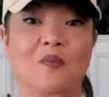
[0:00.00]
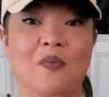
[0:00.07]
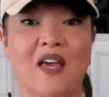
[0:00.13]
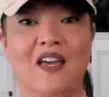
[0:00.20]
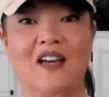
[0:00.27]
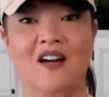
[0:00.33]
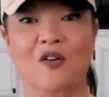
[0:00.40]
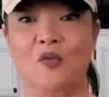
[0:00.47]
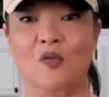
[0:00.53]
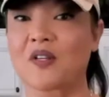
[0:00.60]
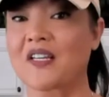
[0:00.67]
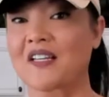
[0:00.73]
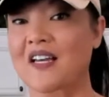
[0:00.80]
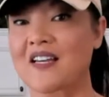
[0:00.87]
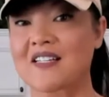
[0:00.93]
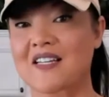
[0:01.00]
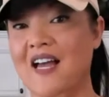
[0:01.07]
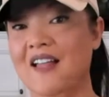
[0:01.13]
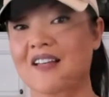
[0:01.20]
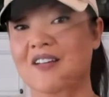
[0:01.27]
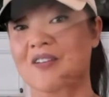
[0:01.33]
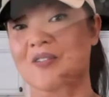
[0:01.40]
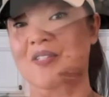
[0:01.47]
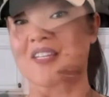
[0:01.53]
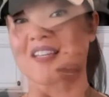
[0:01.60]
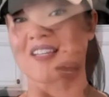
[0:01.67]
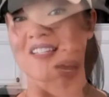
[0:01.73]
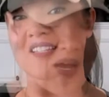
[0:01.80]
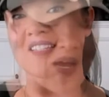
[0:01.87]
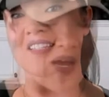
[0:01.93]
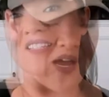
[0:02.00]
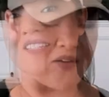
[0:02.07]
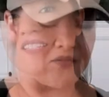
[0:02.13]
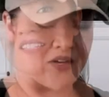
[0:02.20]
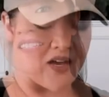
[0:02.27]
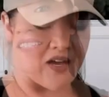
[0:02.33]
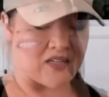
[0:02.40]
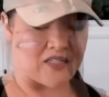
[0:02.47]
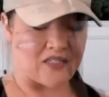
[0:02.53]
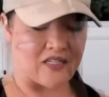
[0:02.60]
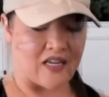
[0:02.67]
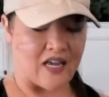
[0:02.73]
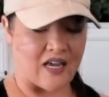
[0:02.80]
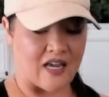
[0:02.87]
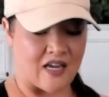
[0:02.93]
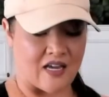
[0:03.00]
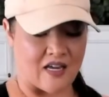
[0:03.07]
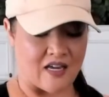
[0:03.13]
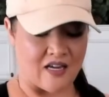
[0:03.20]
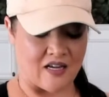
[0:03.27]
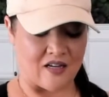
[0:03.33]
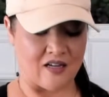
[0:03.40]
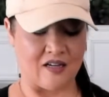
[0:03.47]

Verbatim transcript: make a really light salad using this. I've got a